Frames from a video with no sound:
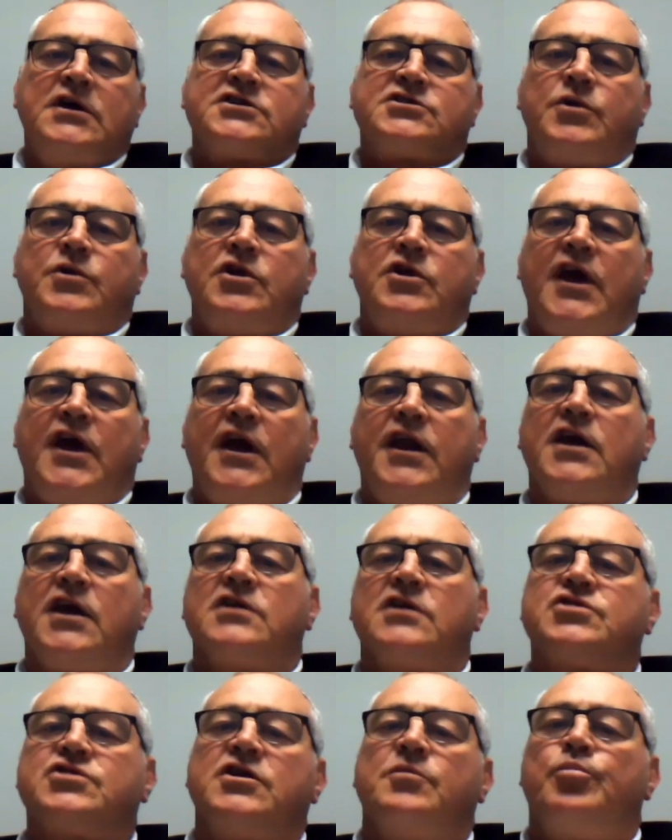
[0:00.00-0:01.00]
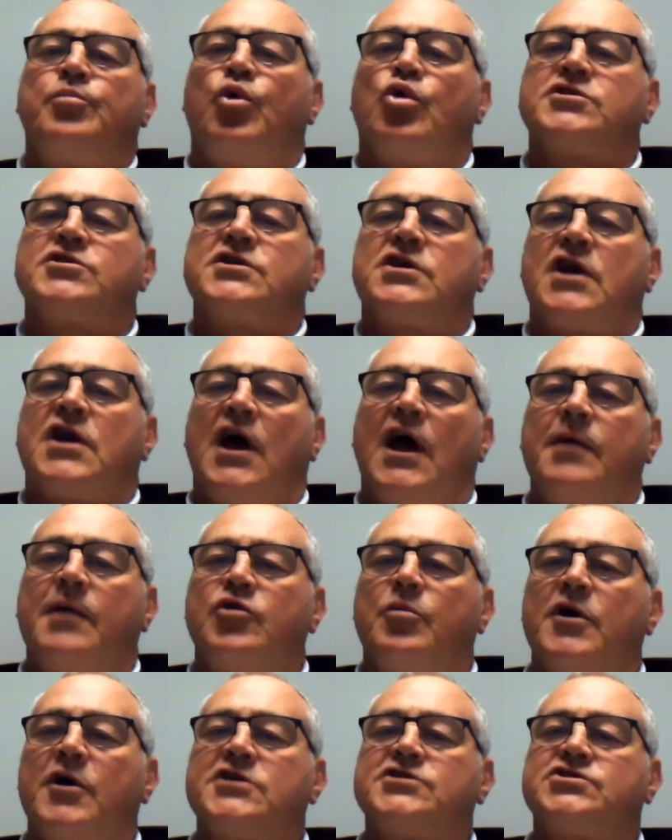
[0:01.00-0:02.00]
So when you're heading into an important
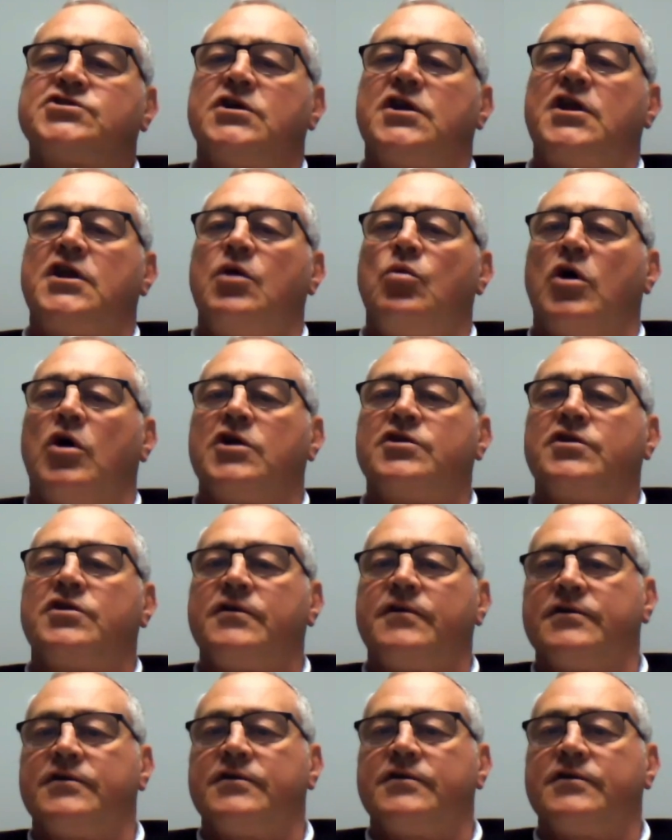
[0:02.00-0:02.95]
game, you most certainly want